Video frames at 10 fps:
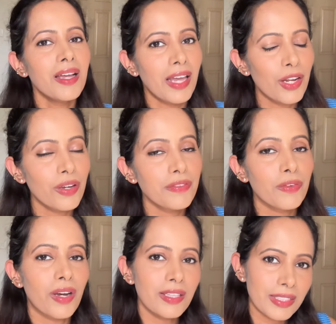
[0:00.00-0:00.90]
Hello
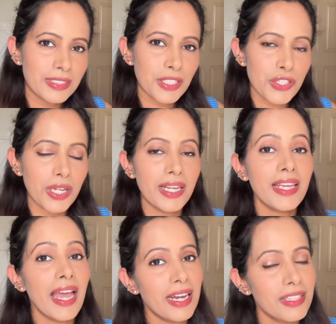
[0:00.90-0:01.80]
everyone, this is Shelly,
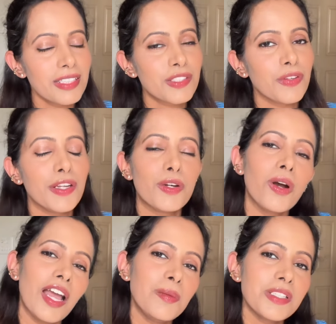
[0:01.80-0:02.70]
and in this video
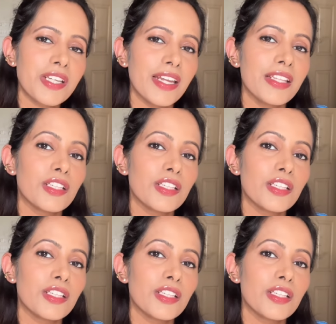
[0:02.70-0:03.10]
I'll be sharing the